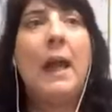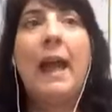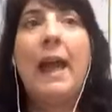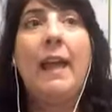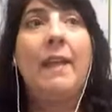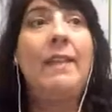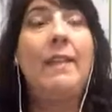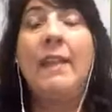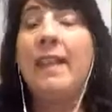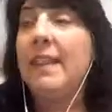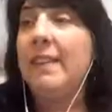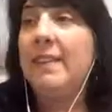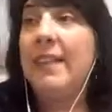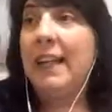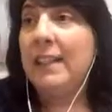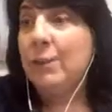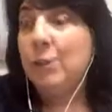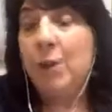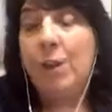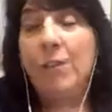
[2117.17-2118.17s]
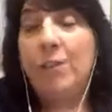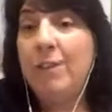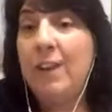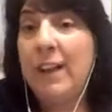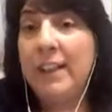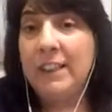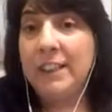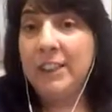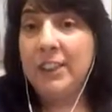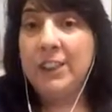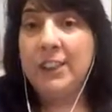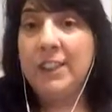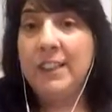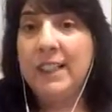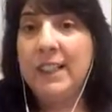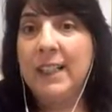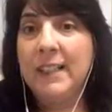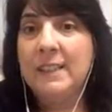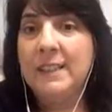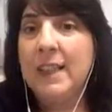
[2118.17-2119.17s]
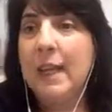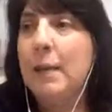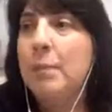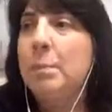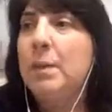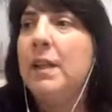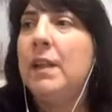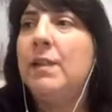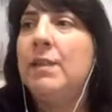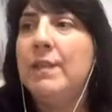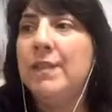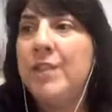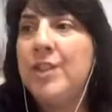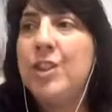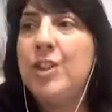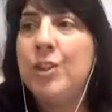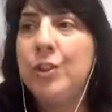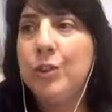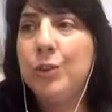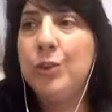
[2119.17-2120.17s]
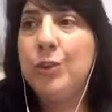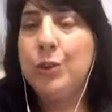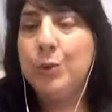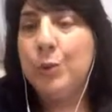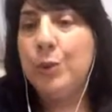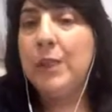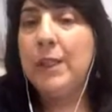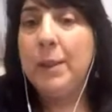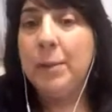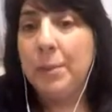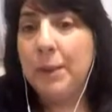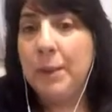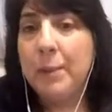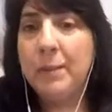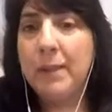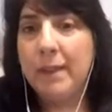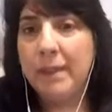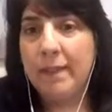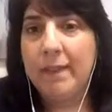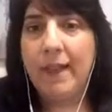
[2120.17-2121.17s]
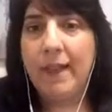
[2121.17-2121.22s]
And that's all fine and good, like I said, but until you implement